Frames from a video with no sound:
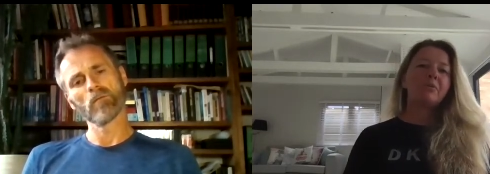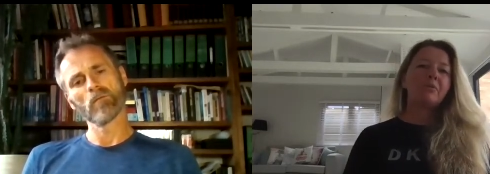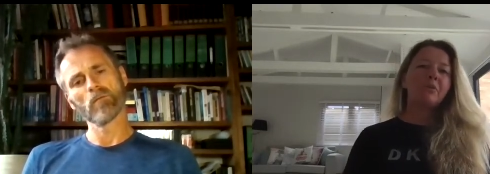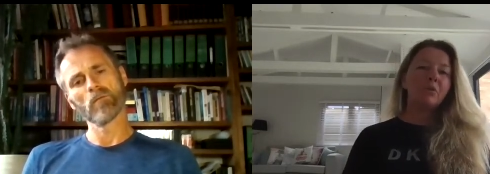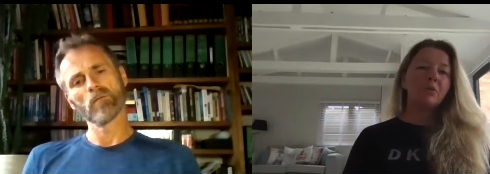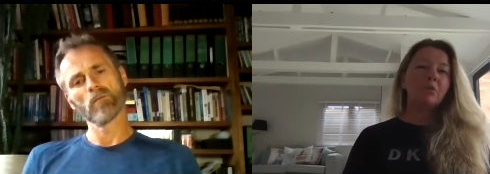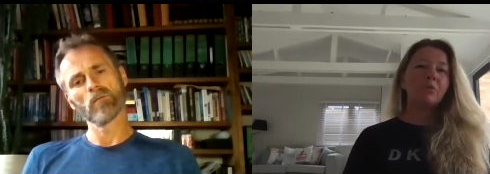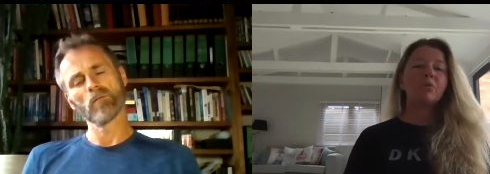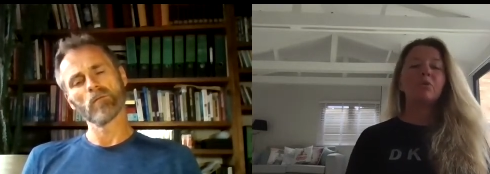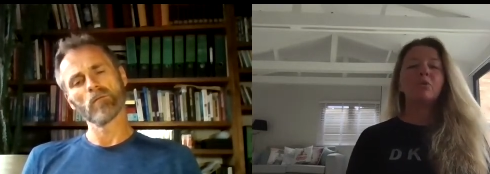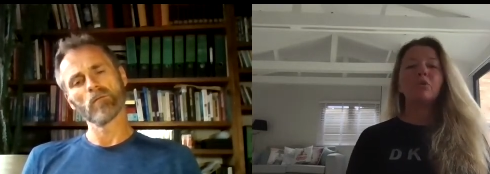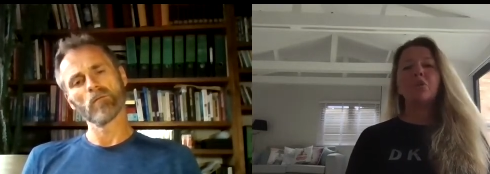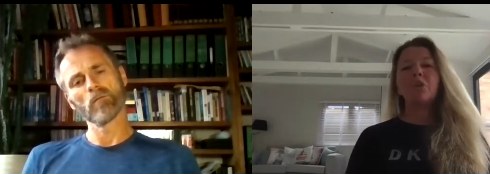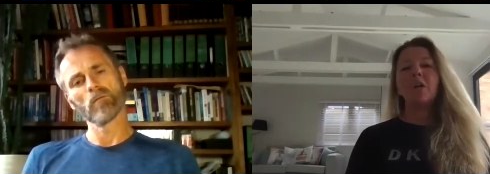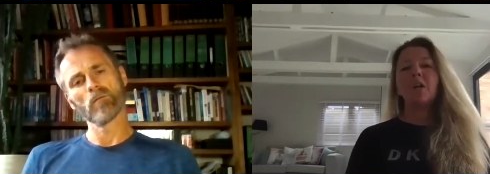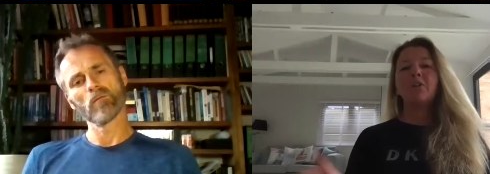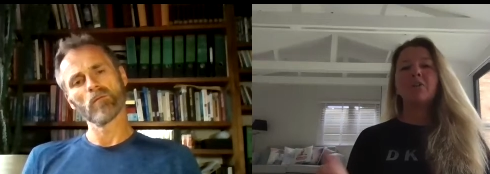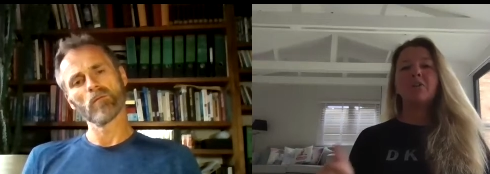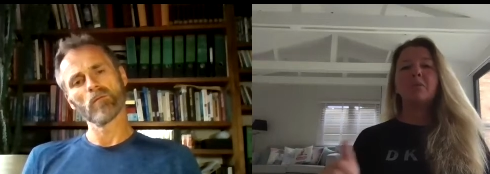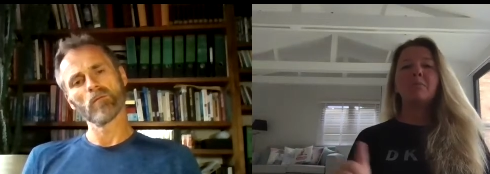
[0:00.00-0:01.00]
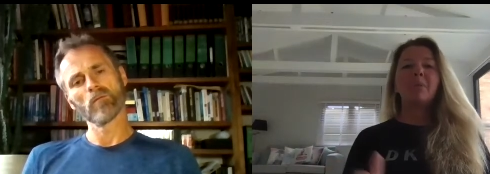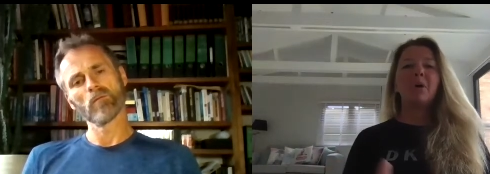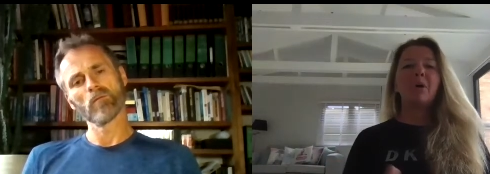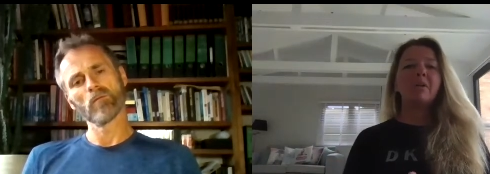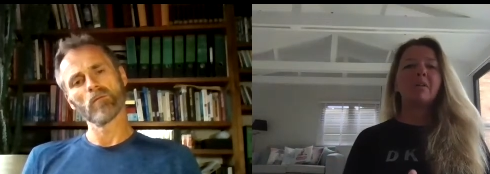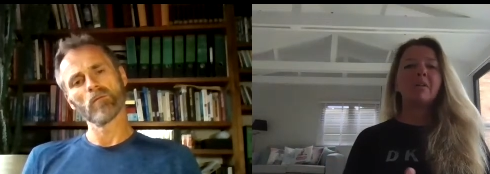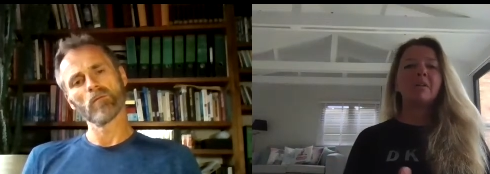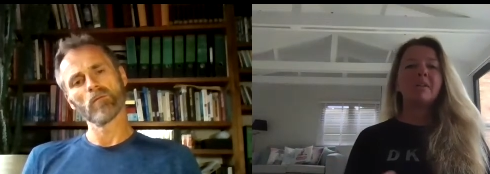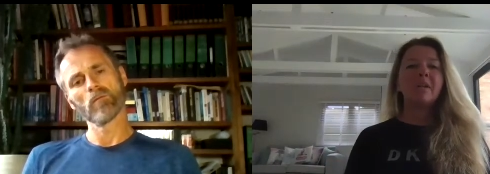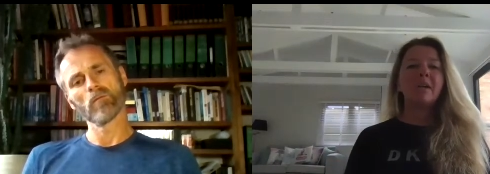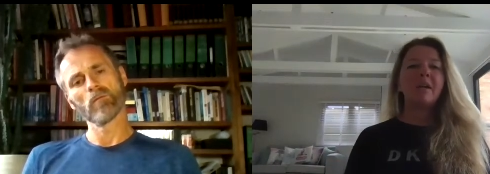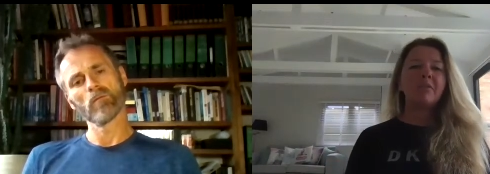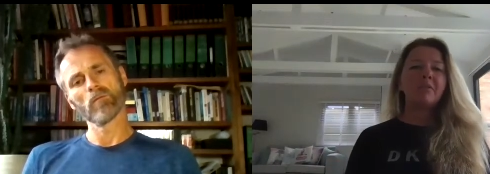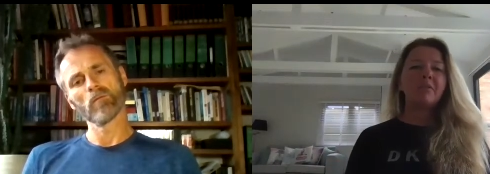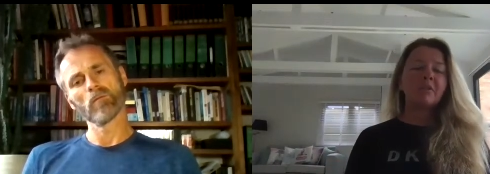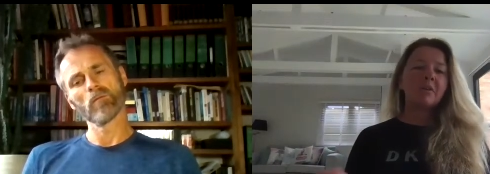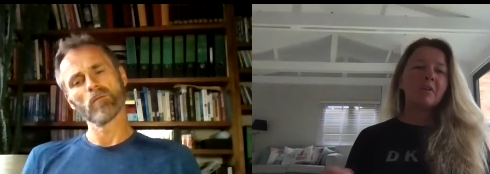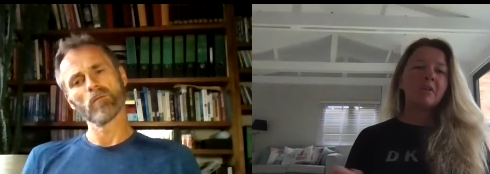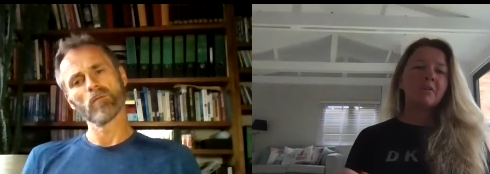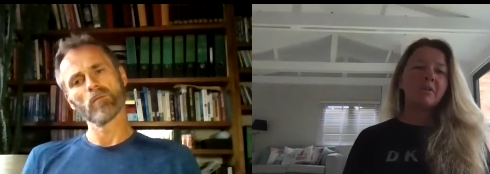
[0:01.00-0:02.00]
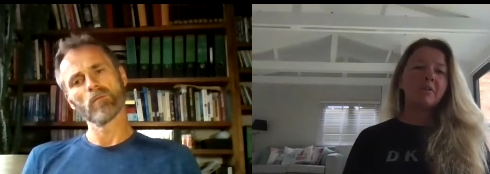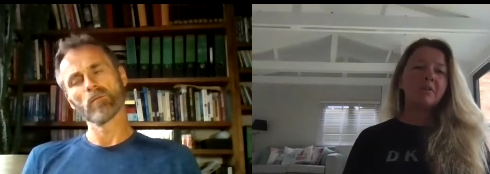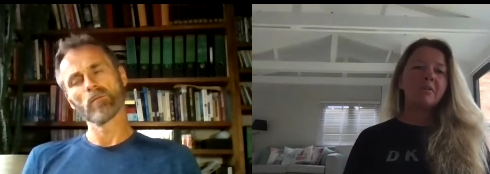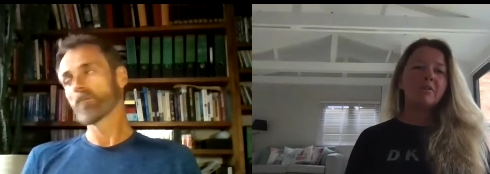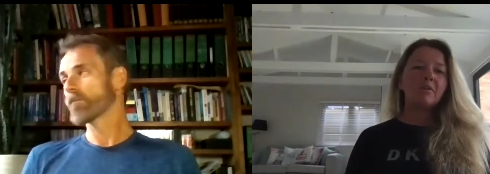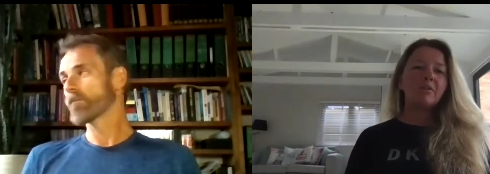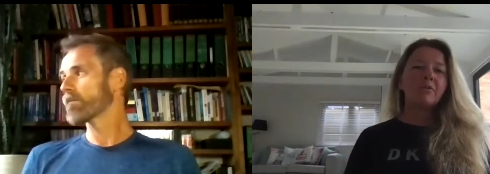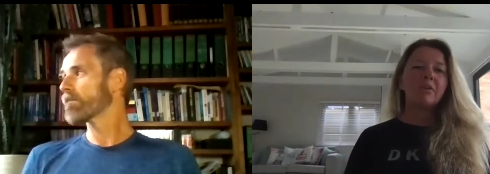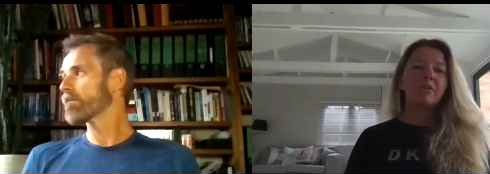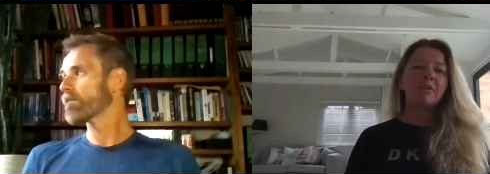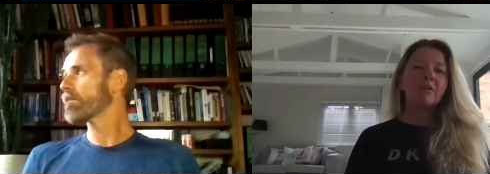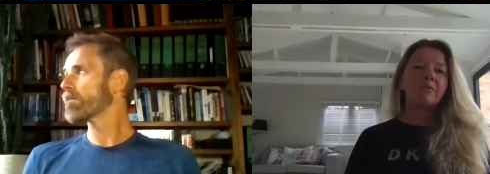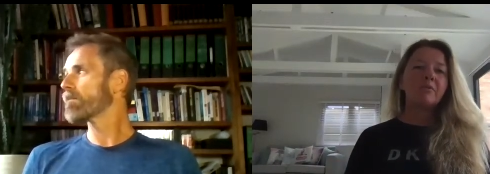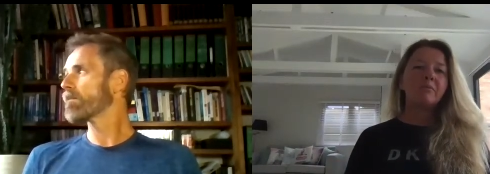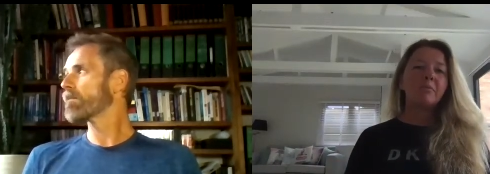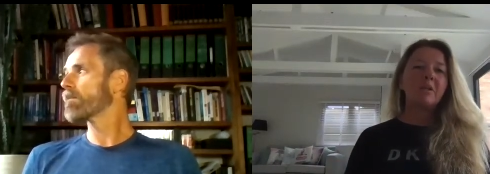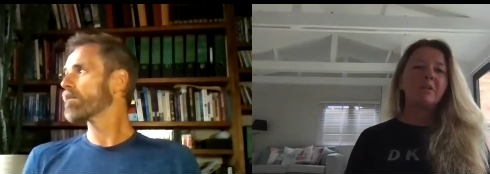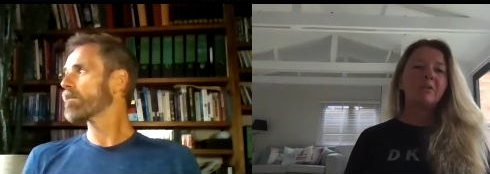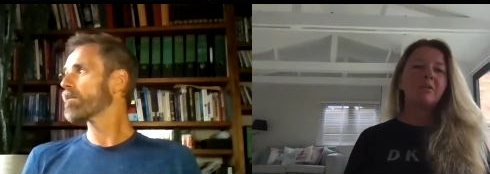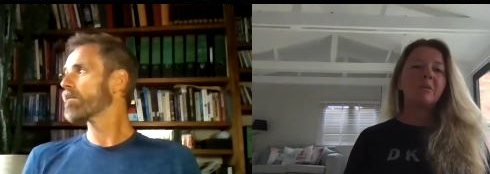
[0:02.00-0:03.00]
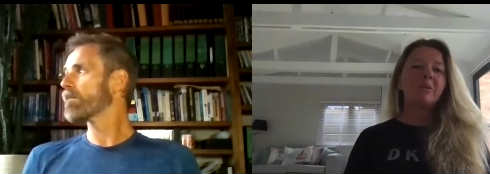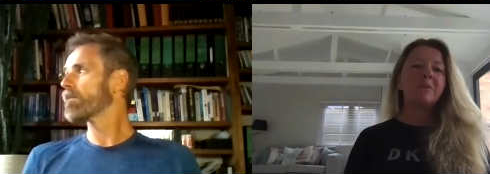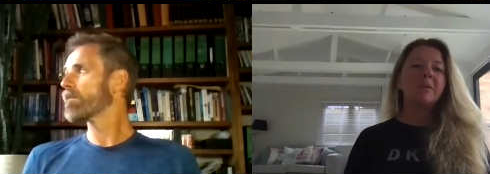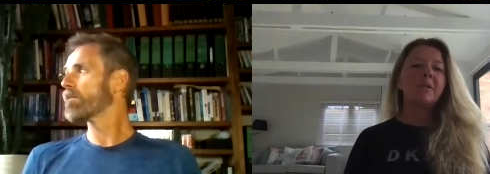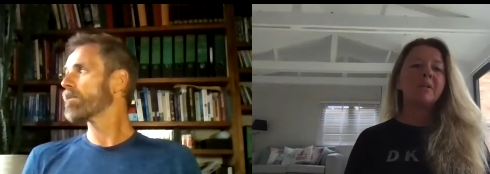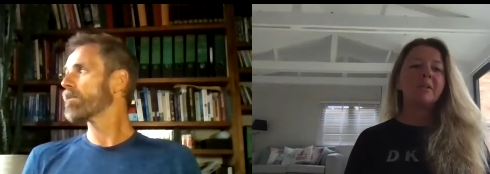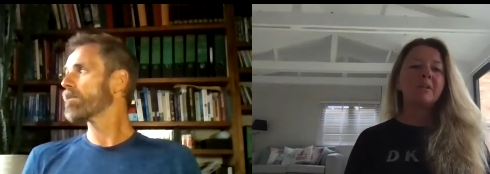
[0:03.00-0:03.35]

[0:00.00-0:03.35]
Speaker 1: your sort of change in mindset and the and the stuff that you've been doing